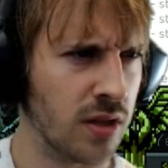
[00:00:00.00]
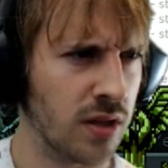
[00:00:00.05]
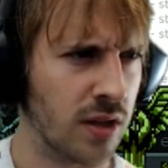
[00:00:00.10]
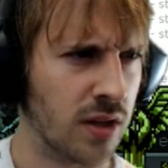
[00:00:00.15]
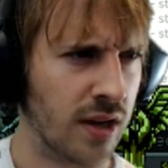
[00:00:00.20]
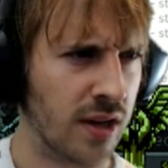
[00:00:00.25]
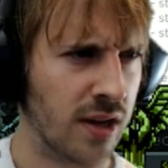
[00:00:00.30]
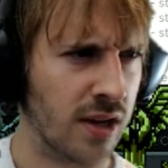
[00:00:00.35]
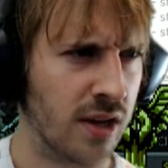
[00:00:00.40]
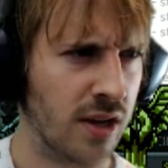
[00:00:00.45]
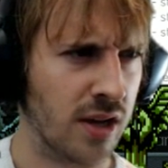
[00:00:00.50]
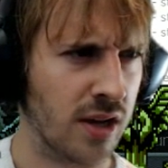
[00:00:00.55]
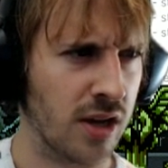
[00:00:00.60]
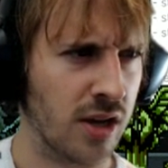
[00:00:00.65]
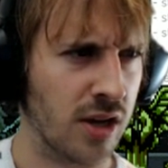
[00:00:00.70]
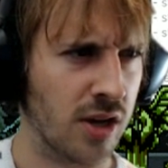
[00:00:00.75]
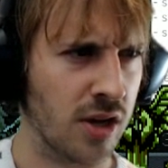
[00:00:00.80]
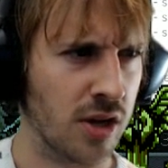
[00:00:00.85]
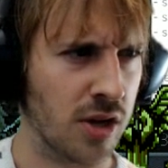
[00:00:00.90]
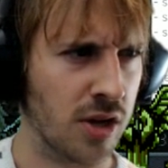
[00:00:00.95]

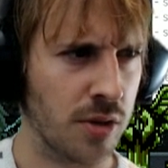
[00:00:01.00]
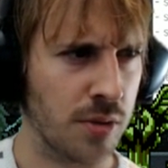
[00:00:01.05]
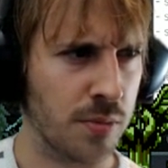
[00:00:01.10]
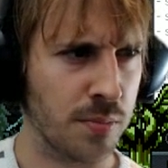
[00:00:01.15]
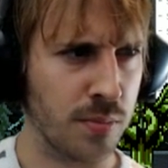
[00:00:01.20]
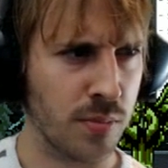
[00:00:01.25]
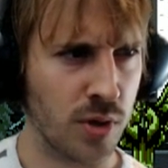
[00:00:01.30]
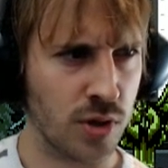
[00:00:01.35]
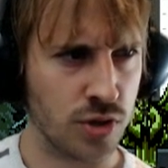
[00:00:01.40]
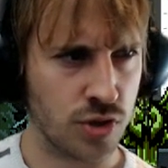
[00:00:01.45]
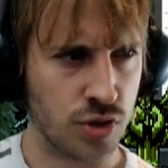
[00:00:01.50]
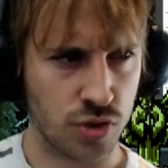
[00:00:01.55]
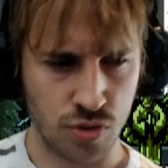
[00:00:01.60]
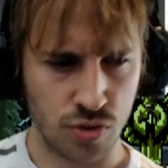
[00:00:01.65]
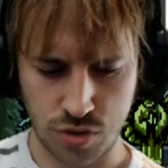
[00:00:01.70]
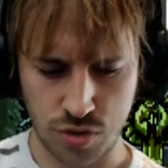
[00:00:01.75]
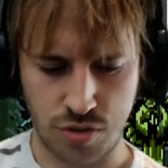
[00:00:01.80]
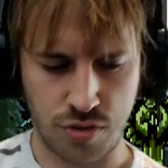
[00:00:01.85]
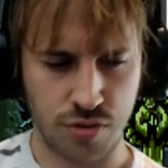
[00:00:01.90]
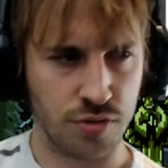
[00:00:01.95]

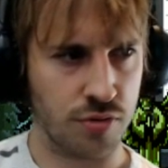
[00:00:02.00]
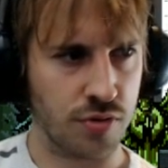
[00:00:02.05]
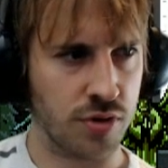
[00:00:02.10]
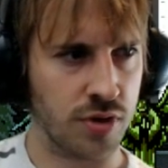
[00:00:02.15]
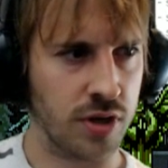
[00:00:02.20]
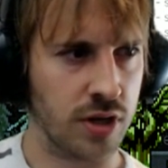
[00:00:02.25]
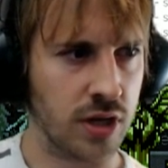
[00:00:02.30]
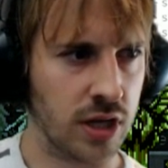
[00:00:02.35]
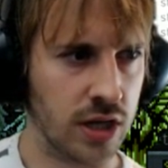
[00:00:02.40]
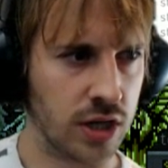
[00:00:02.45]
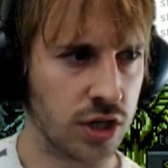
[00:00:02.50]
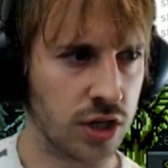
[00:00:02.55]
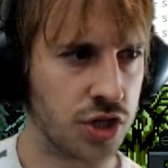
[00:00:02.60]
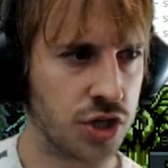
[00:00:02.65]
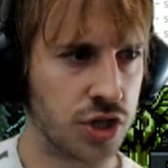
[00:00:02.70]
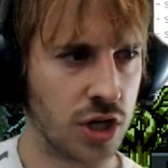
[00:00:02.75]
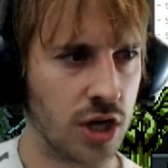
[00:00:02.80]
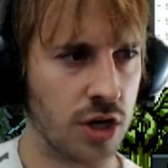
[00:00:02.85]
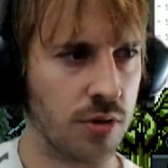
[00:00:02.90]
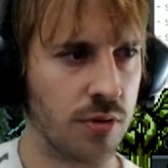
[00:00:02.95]
monster 3,
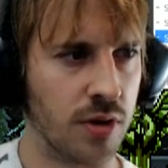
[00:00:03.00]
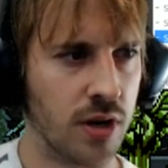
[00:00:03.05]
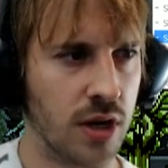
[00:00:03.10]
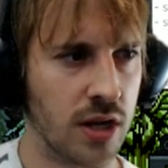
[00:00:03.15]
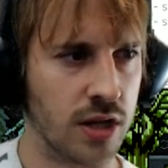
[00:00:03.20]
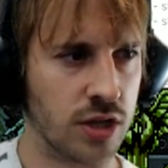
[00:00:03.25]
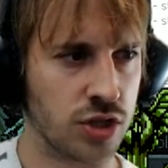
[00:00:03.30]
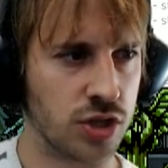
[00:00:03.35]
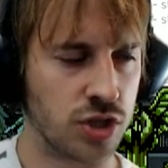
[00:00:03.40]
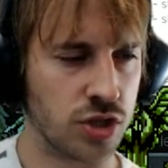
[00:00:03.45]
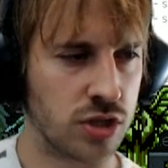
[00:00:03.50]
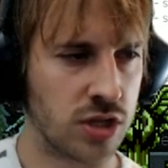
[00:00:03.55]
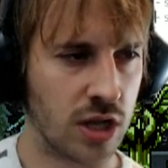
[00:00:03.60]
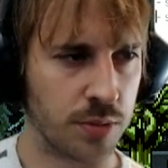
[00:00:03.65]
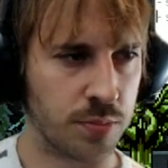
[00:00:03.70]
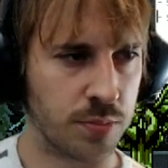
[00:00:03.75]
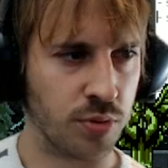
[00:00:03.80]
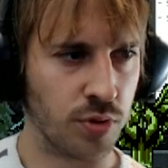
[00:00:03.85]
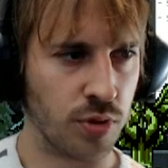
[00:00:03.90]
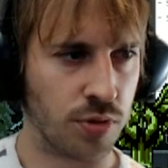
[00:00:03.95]
etc. Let's just like
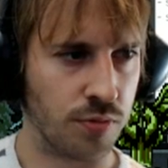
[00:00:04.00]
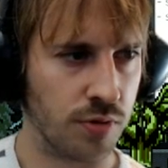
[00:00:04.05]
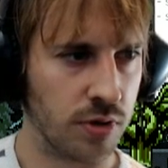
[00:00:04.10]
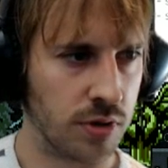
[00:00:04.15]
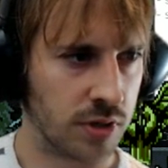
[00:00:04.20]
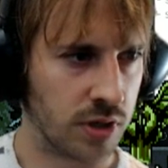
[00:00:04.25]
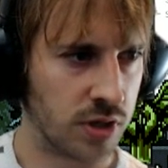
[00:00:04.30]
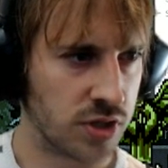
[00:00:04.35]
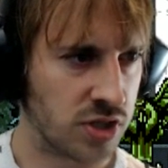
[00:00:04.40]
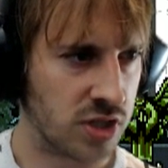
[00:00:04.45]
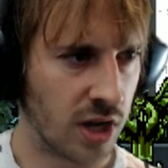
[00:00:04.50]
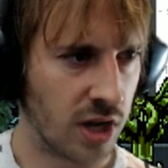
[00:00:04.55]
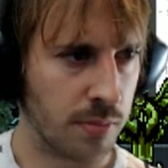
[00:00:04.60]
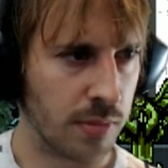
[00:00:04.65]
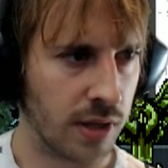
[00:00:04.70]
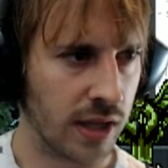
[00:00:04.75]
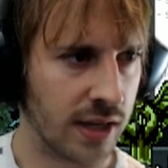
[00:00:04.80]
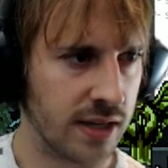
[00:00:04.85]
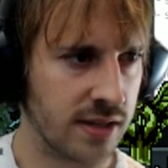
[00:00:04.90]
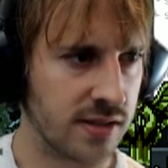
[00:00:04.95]
put 3 because I'm
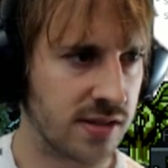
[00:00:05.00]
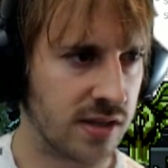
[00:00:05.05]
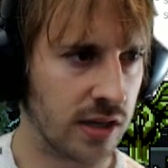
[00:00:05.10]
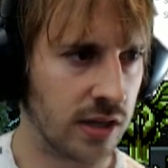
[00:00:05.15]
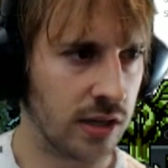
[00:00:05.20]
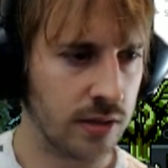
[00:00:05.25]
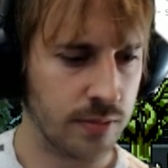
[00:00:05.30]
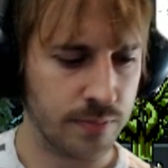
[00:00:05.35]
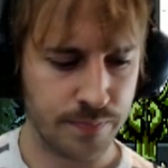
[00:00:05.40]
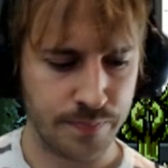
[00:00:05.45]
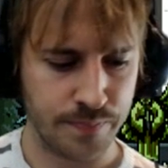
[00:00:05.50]
lazy,